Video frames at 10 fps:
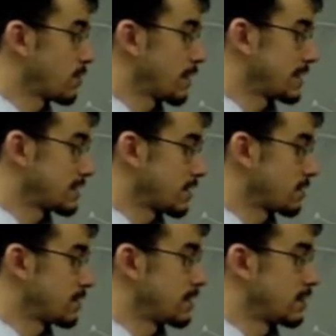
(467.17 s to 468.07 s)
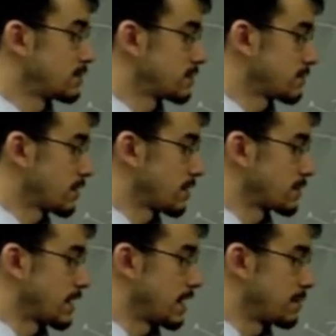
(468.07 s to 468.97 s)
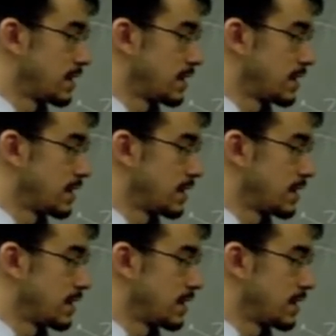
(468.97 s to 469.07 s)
That's in other videos for another time.